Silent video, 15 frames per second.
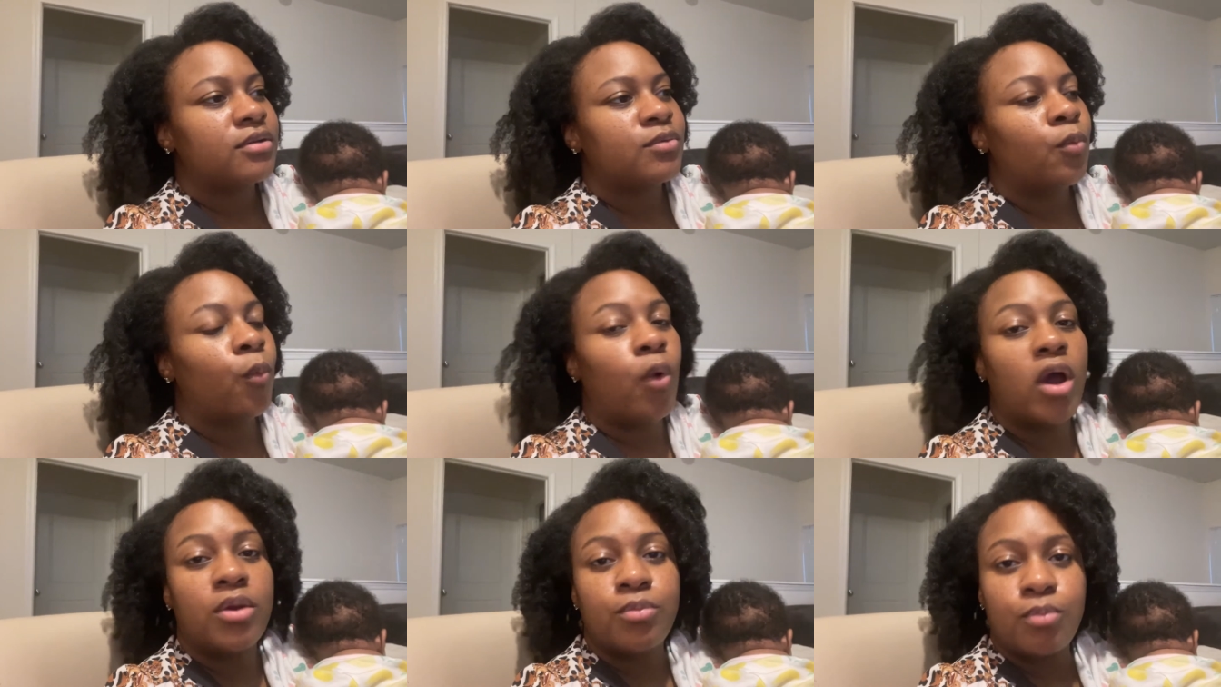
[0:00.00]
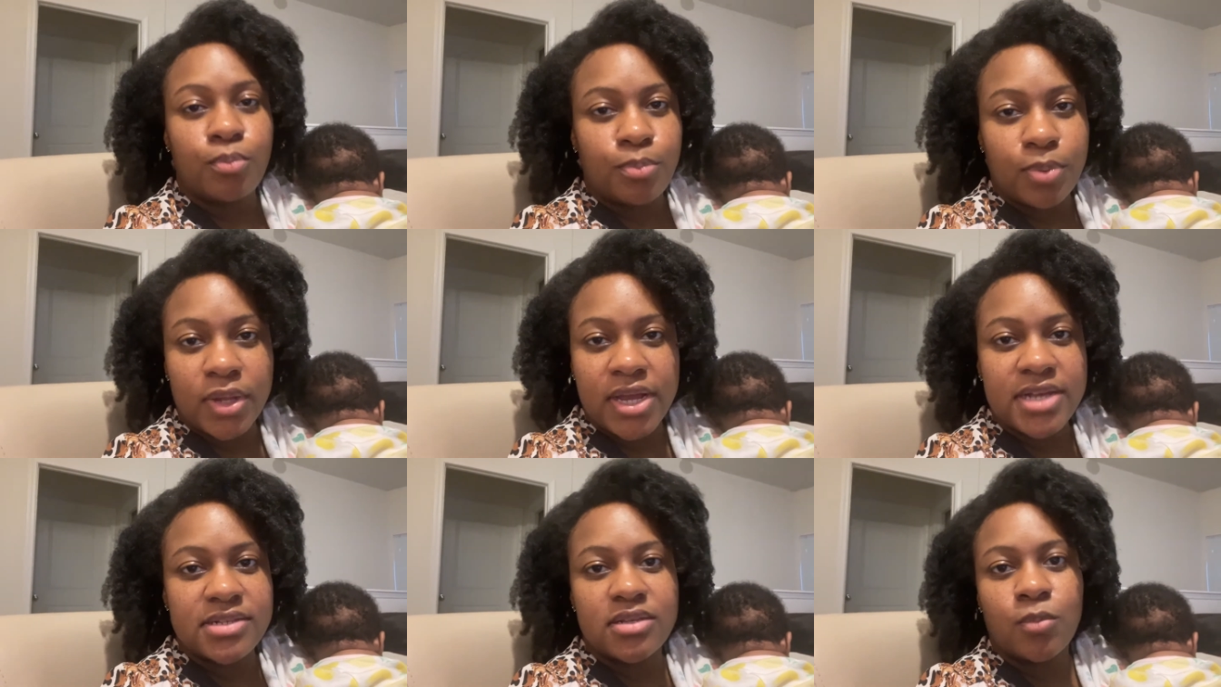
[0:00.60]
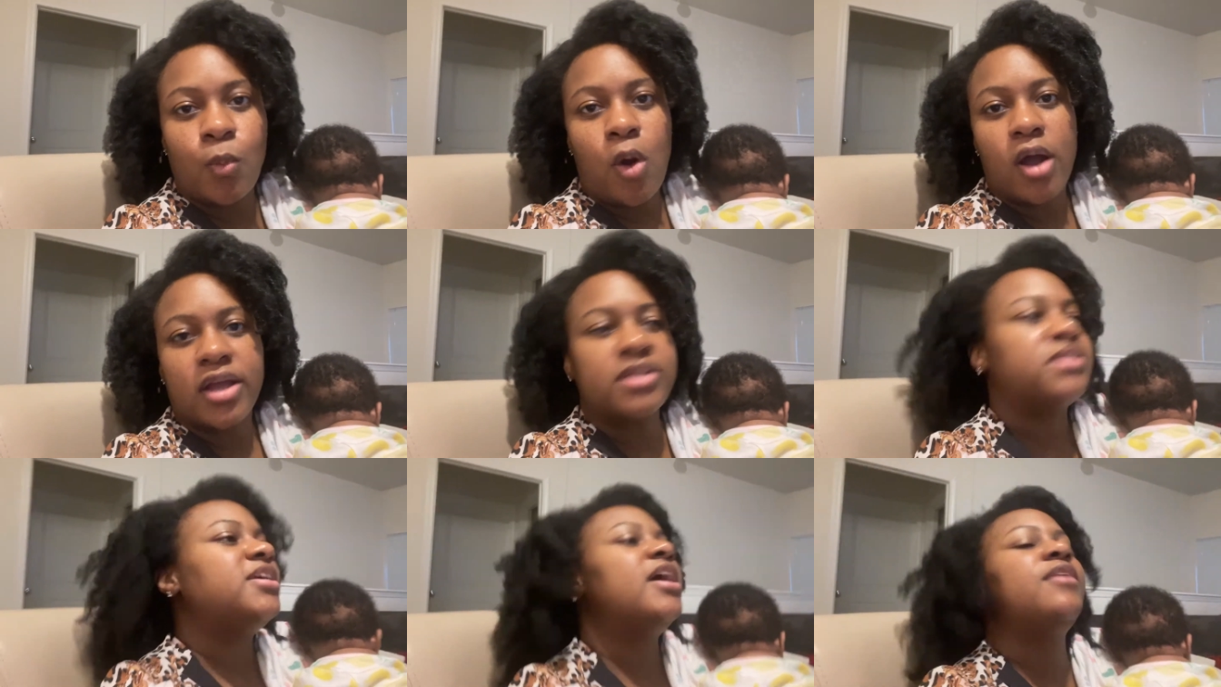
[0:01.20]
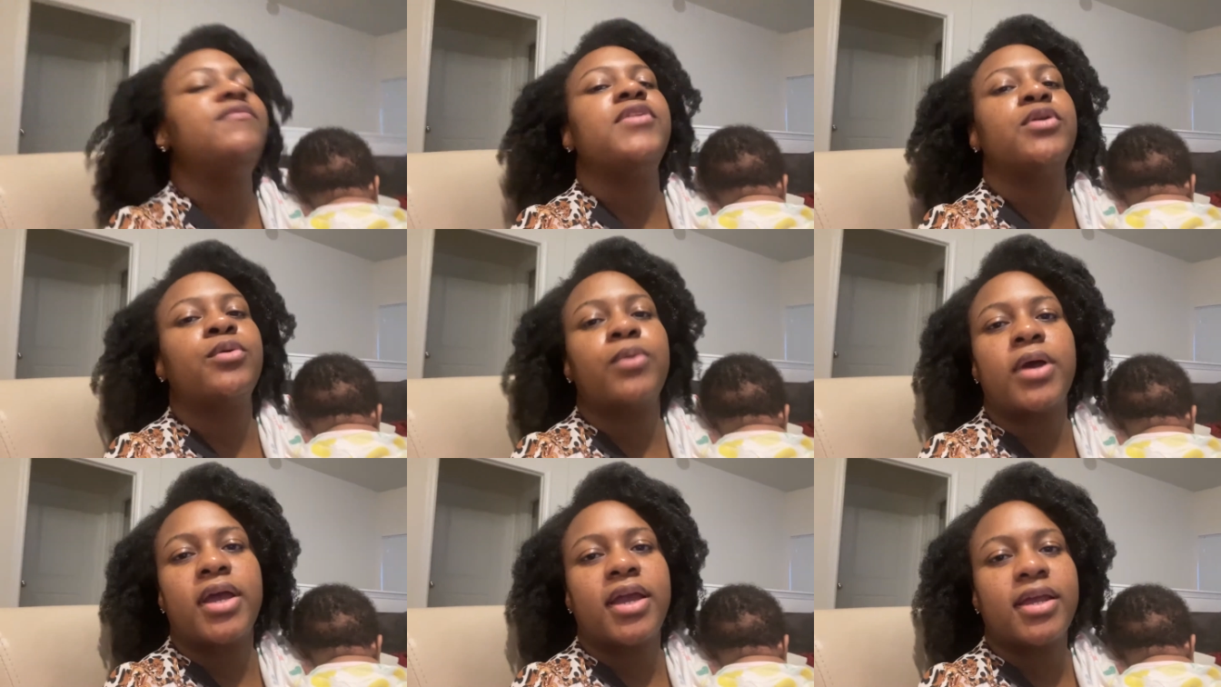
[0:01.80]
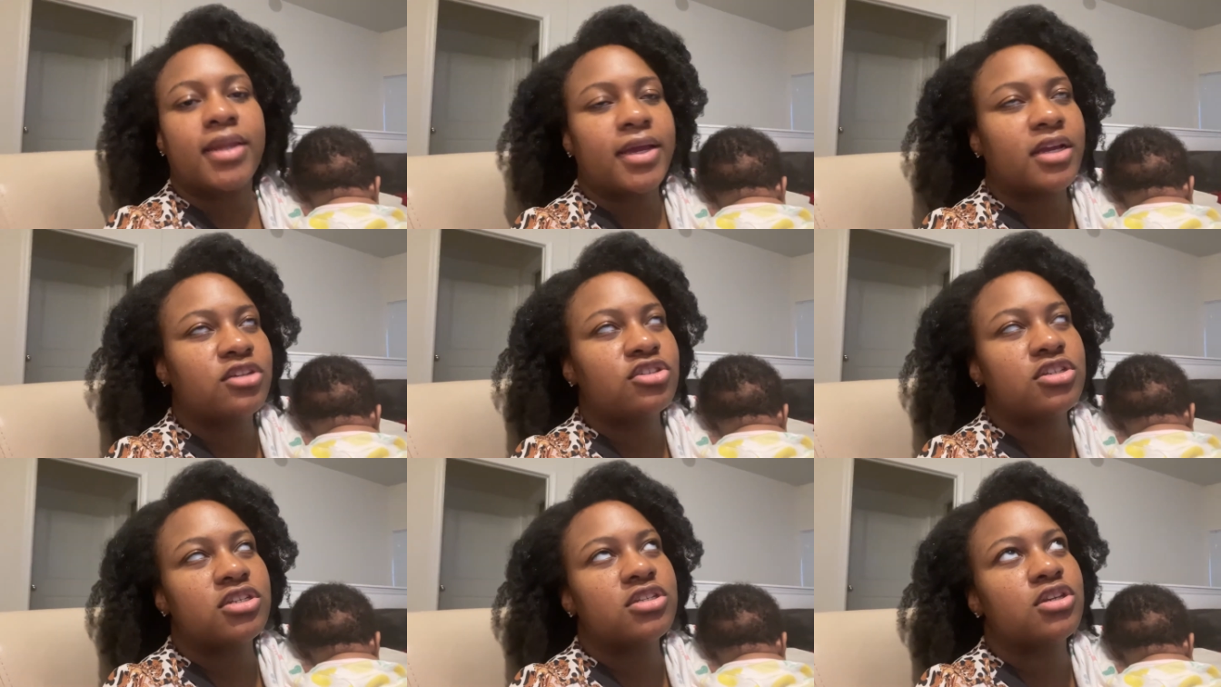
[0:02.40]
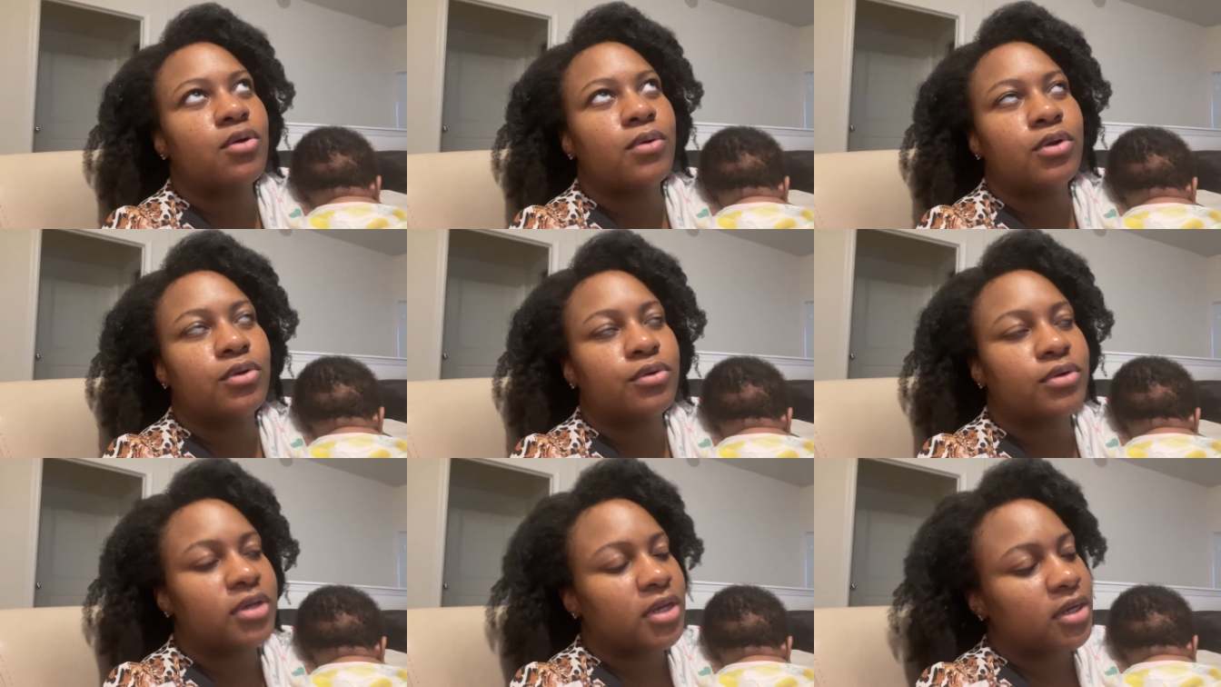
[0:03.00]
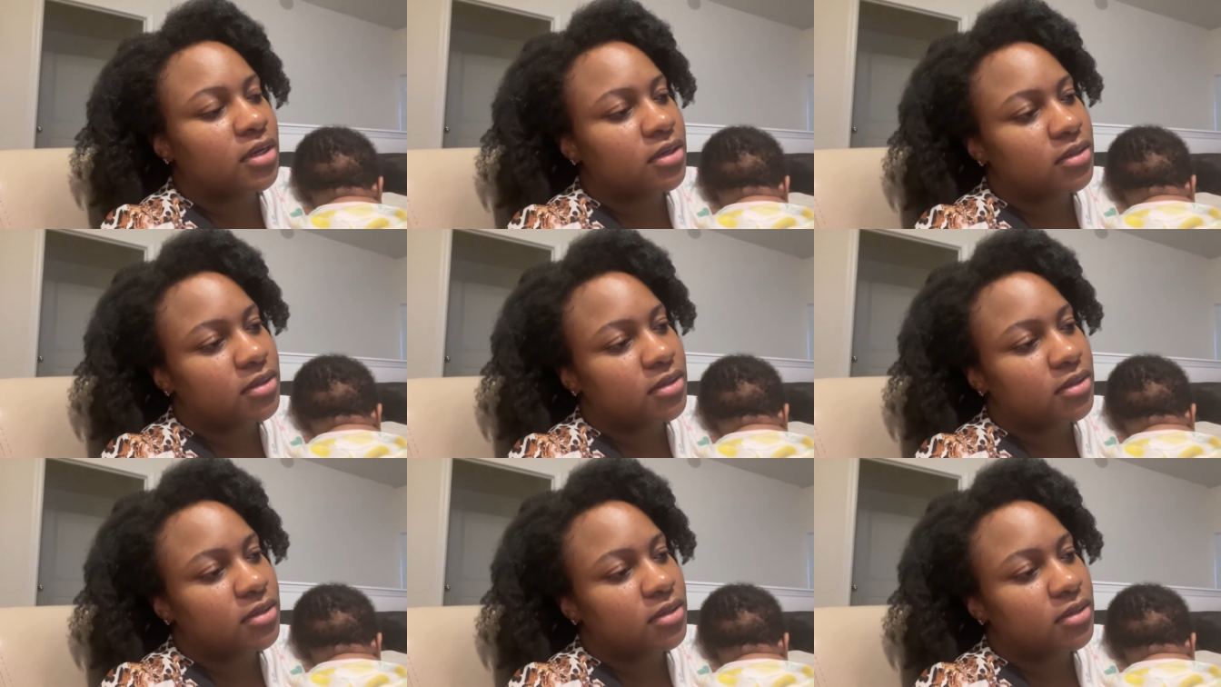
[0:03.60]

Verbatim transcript: one place and walking ten feet away. Like, it's just so annoying.